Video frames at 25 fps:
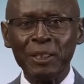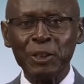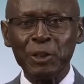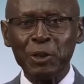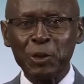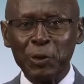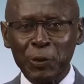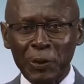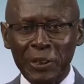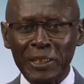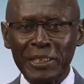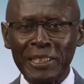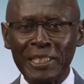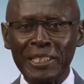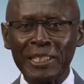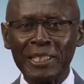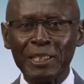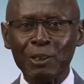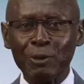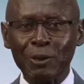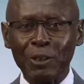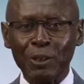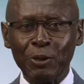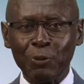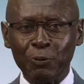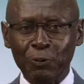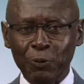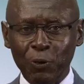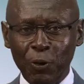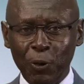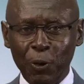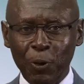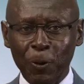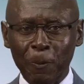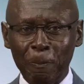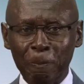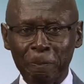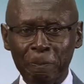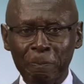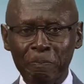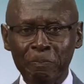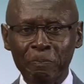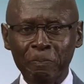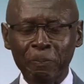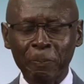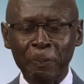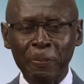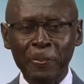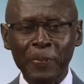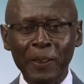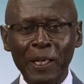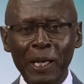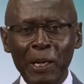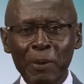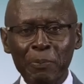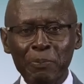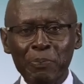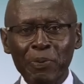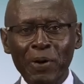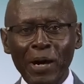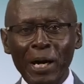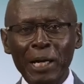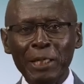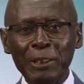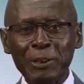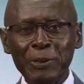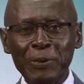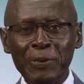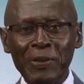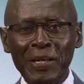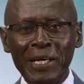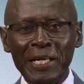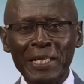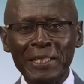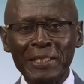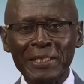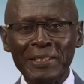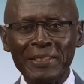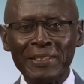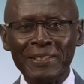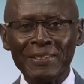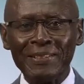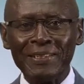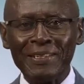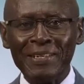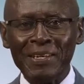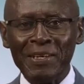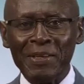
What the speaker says: 2024. Prior to that,